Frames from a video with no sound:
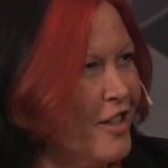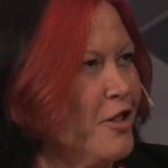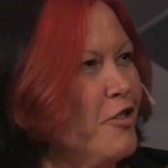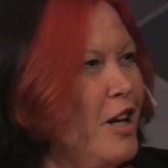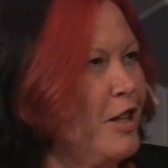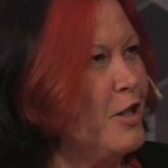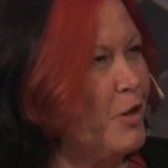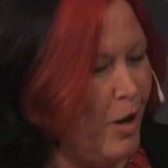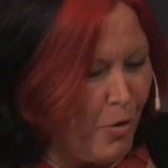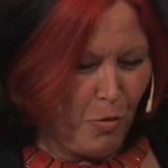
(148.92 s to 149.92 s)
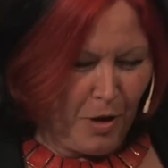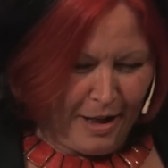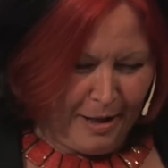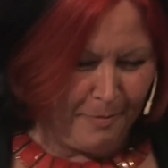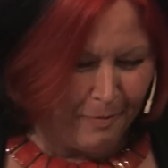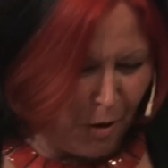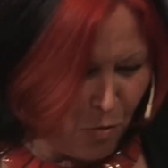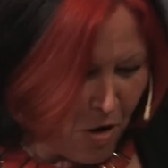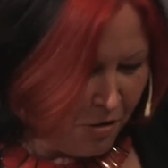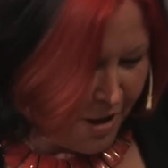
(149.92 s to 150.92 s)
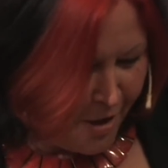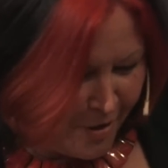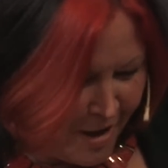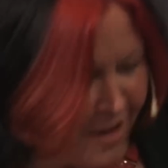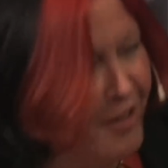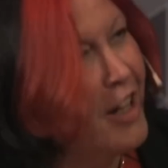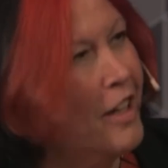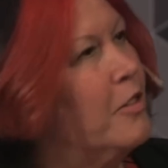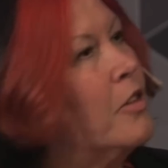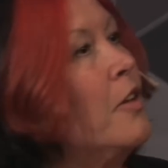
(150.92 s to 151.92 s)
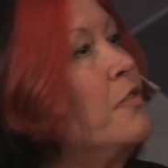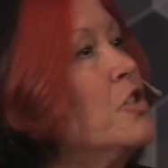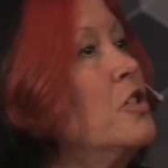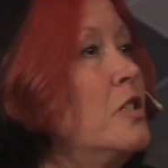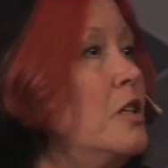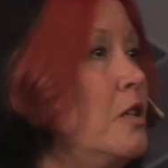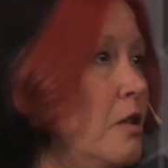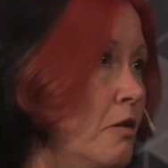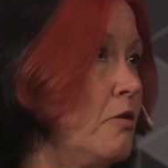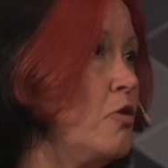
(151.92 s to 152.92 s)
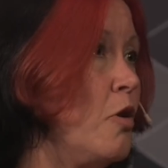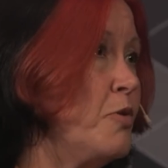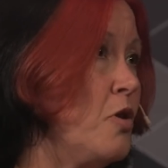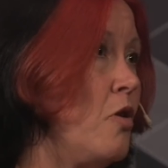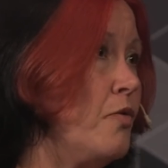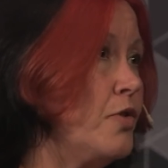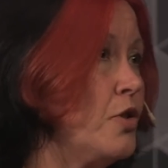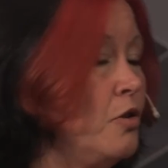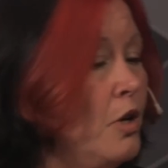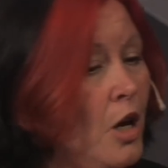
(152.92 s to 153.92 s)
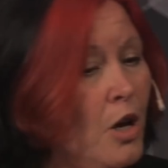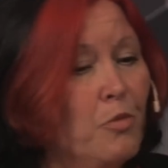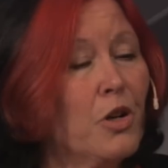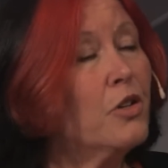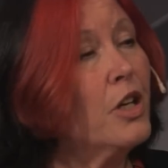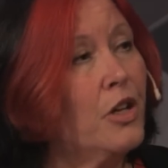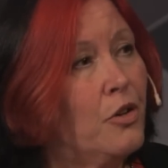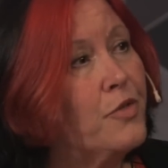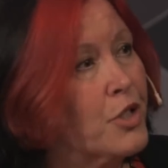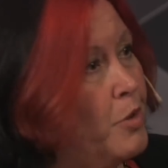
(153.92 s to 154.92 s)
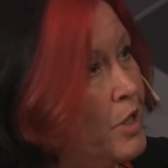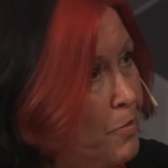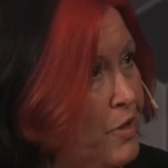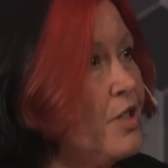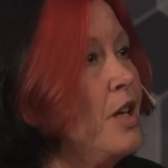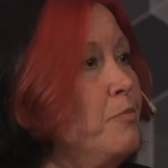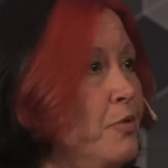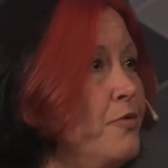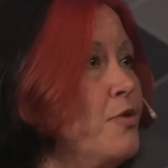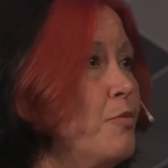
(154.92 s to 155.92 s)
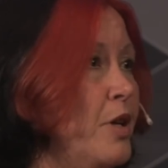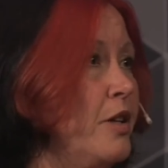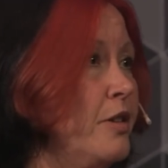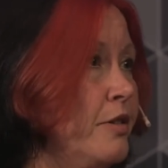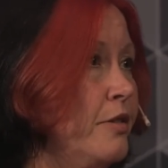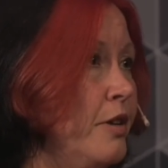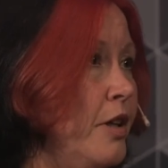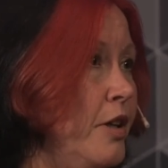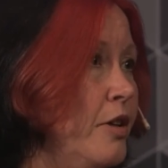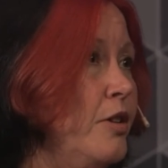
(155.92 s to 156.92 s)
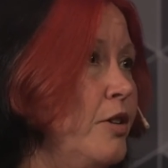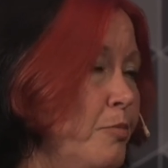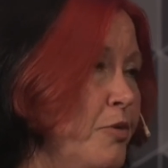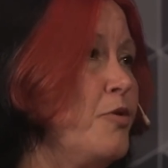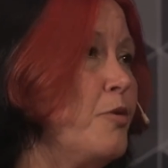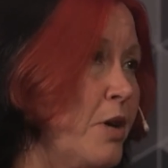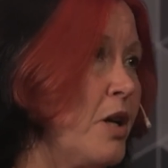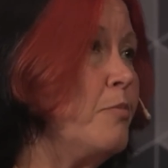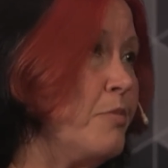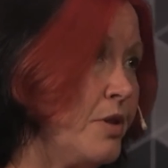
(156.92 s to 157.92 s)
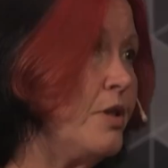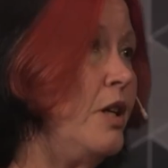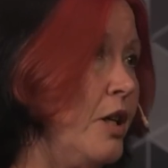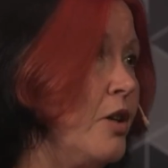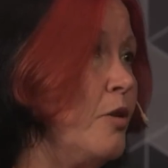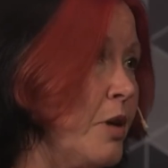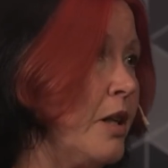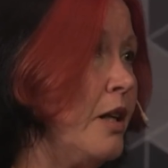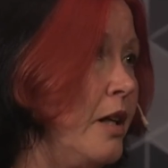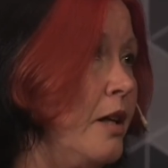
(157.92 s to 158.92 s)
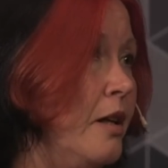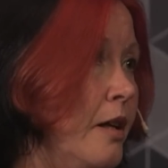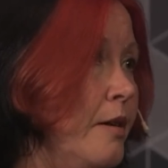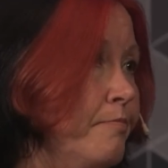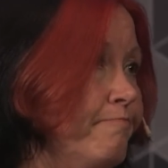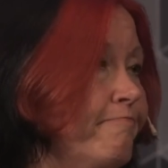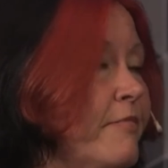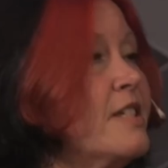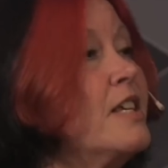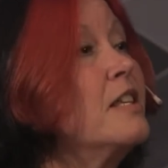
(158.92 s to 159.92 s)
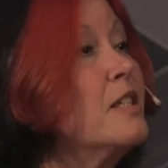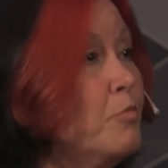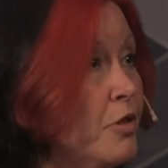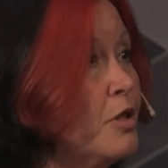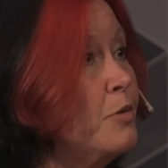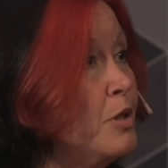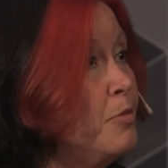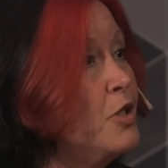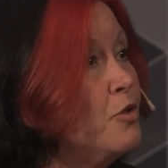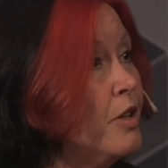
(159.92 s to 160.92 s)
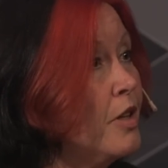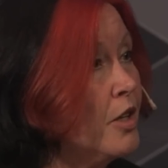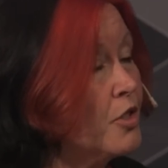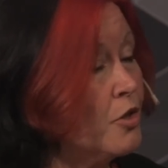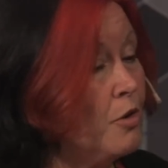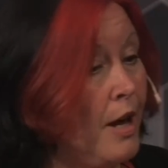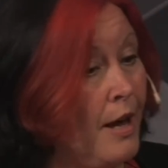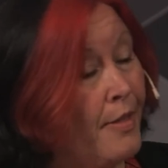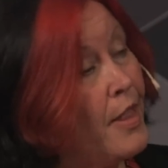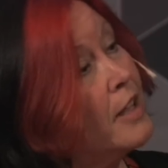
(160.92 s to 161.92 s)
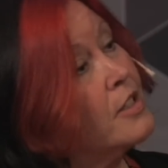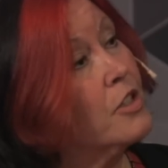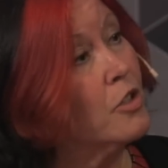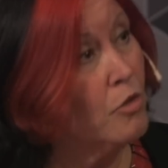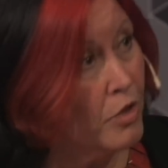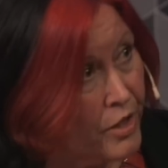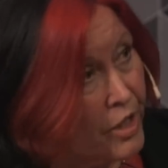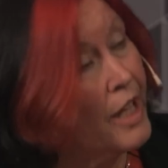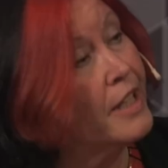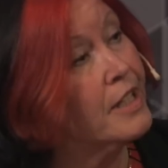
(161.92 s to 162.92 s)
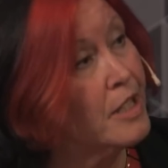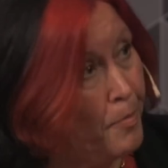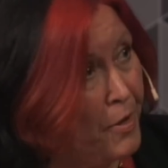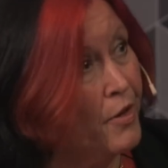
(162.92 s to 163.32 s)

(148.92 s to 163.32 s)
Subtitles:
the great world out there, the efficiency drops off. So we're looking at over 20% before we can, before it becomes economically sensible to be doing that. So that's the goal, is to get it up